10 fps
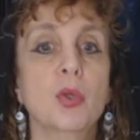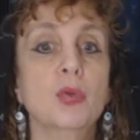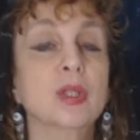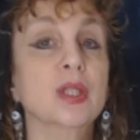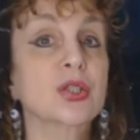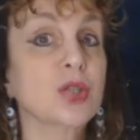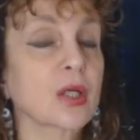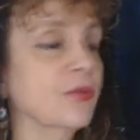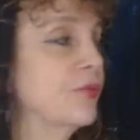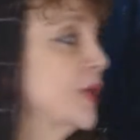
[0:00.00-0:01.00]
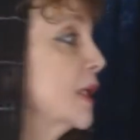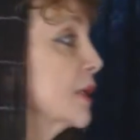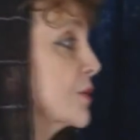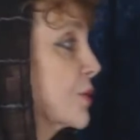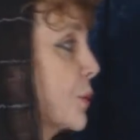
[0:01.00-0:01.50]
Moon conjunct
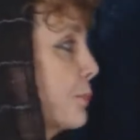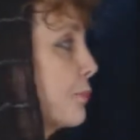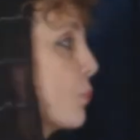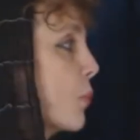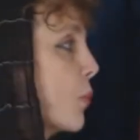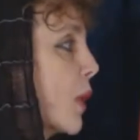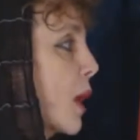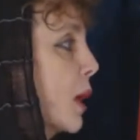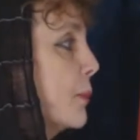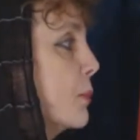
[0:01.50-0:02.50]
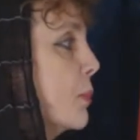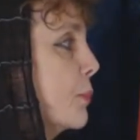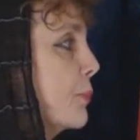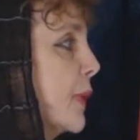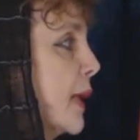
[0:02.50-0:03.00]
Venus
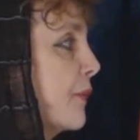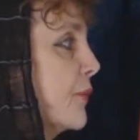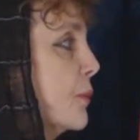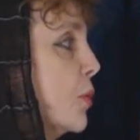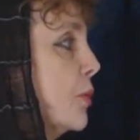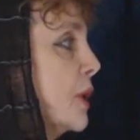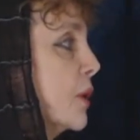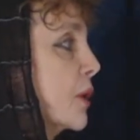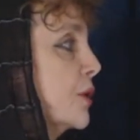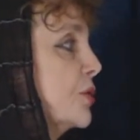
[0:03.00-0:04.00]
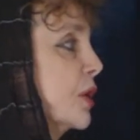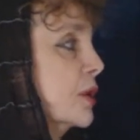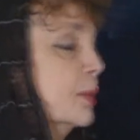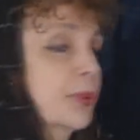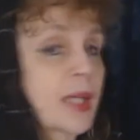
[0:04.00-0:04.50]
we have the moon here
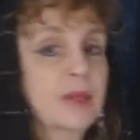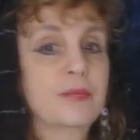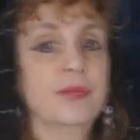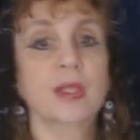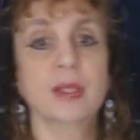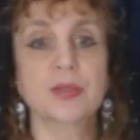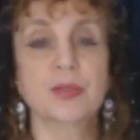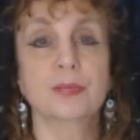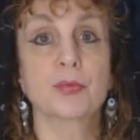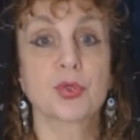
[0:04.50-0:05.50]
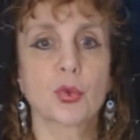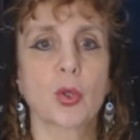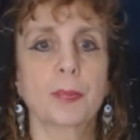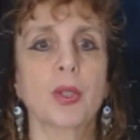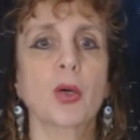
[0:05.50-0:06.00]
conjunct the planet Venus,
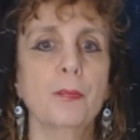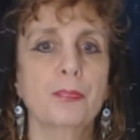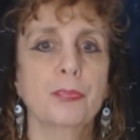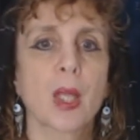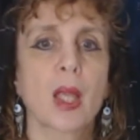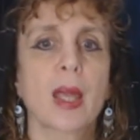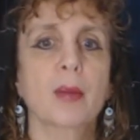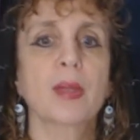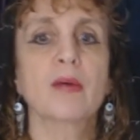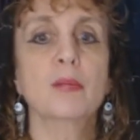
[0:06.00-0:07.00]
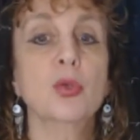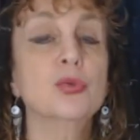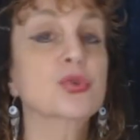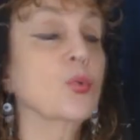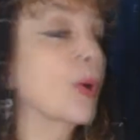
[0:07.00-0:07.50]
Scorpio. We have
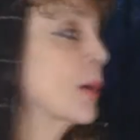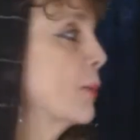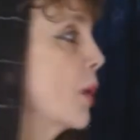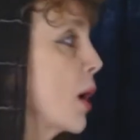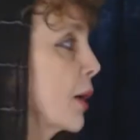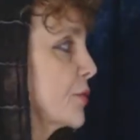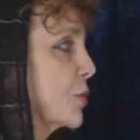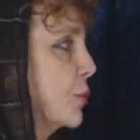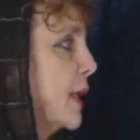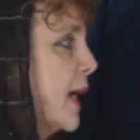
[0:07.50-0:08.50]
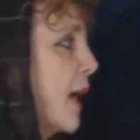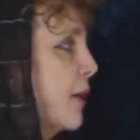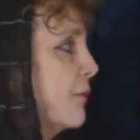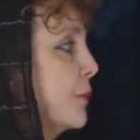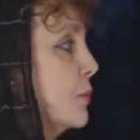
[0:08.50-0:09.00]
moon square Mars. So we
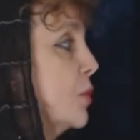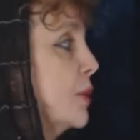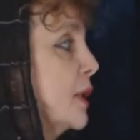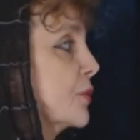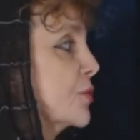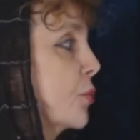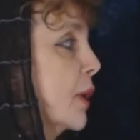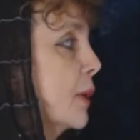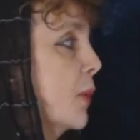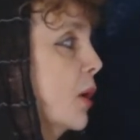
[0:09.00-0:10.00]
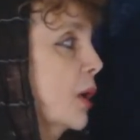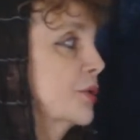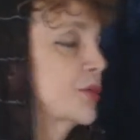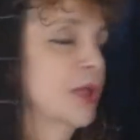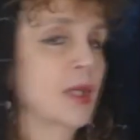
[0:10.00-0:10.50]
have the moon here square
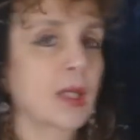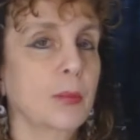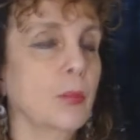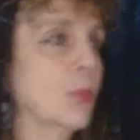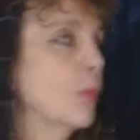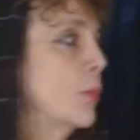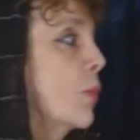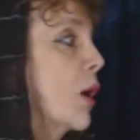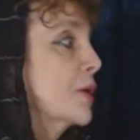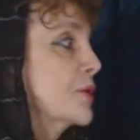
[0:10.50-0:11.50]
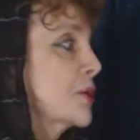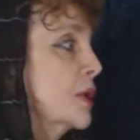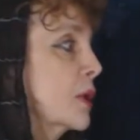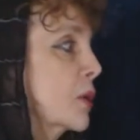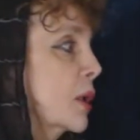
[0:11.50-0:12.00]
Mars, Mars
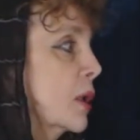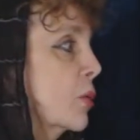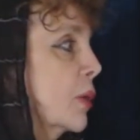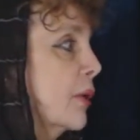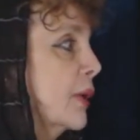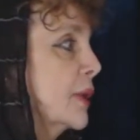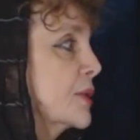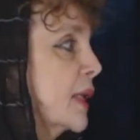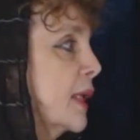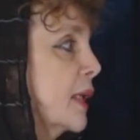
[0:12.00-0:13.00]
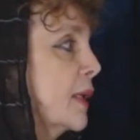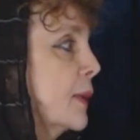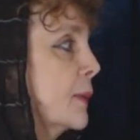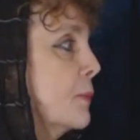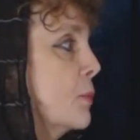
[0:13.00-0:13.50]
in Aquarius, and
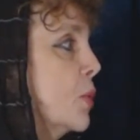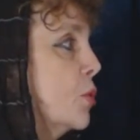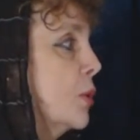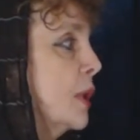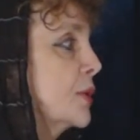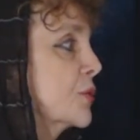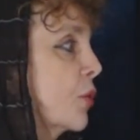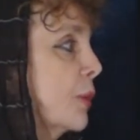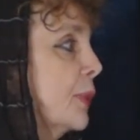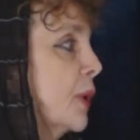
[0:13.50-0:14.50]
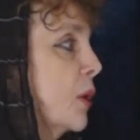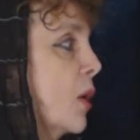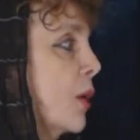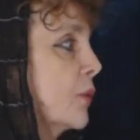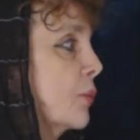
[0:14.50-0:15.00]
the moon in Scorpio,
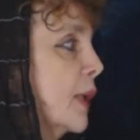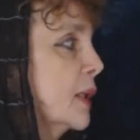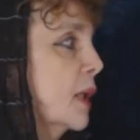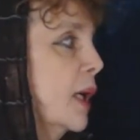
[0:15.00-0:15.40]
the red